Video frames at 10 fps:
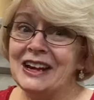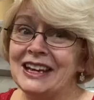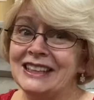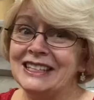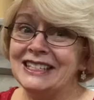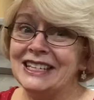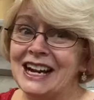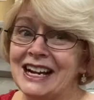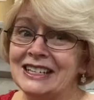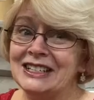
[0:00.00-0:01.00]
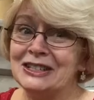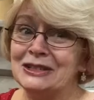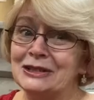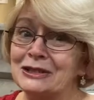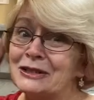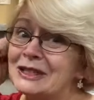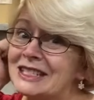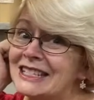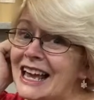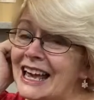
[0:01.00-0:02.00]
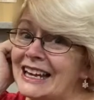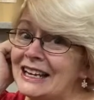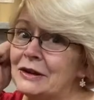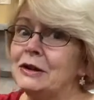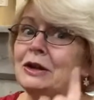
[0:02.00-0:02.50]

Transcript: and the doctor said,